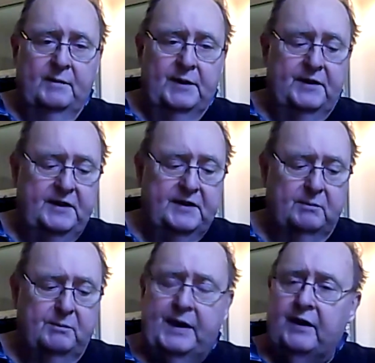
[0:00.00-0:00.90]
But these are
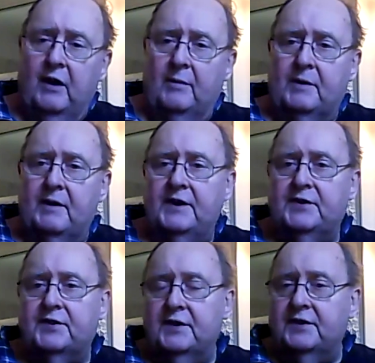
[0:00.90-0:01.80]
big
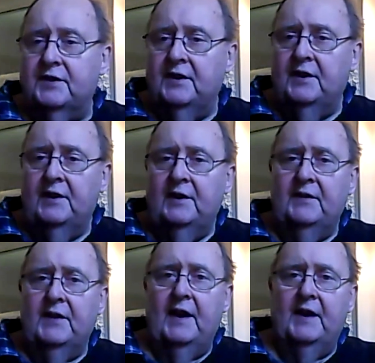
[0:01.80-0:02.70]
operations,
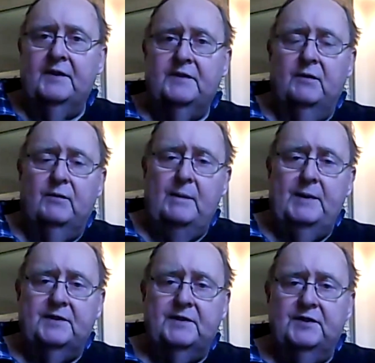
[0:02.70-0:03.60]
and
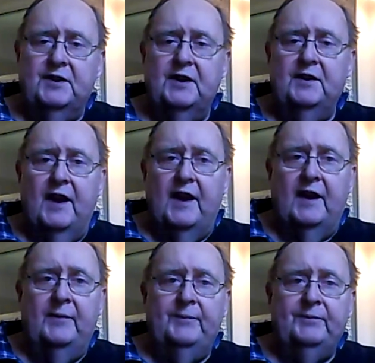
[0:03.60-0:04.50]
Webber's is in
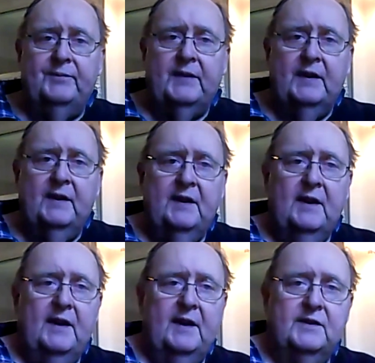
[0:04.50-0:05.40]
there
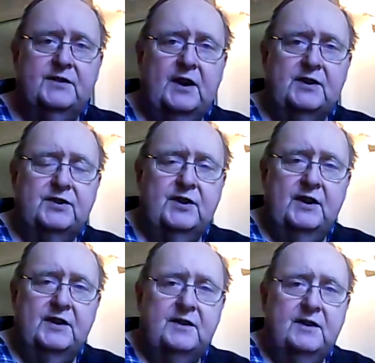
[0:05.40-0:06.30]
such
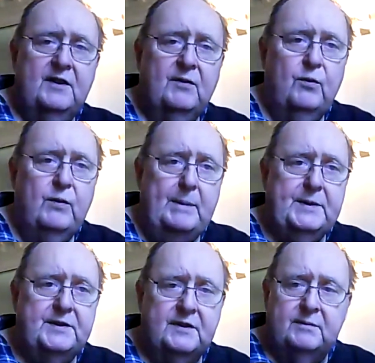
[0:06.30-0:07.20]
that
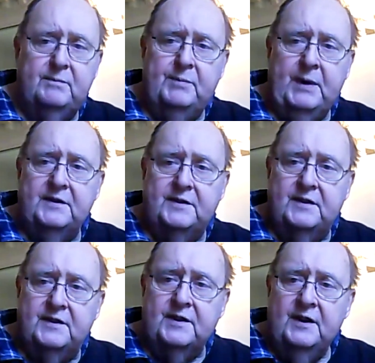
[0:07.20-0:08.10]
Webber's
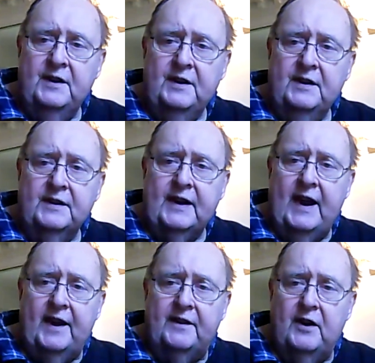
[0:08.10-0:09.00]
punters
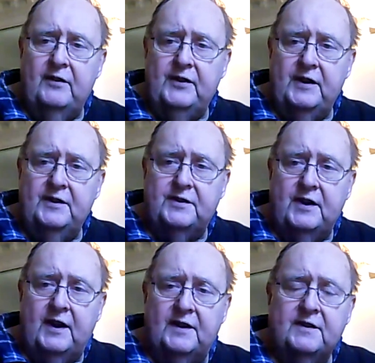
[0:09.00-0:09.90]
can, over the
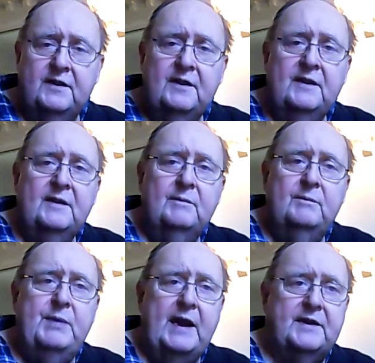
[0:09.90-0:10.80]
internet,
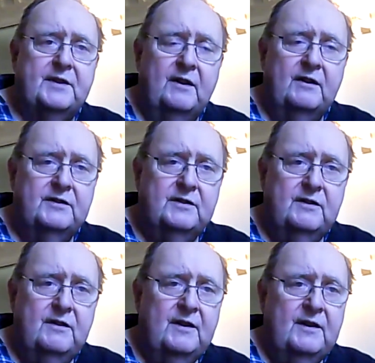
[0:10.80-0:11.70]
bet
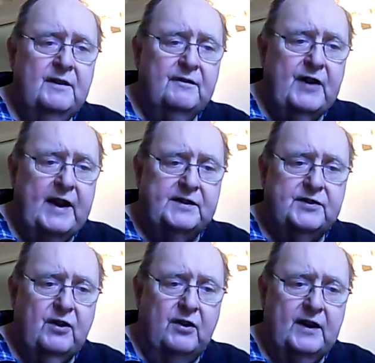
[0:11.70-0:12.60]
on Frank
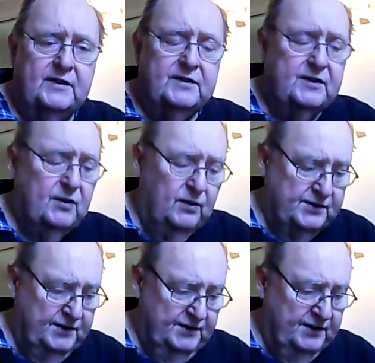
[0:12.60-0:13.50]
Stronach's
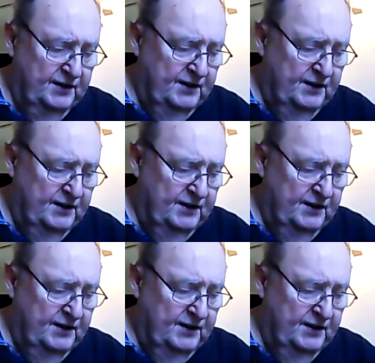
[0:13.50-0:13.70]
courses.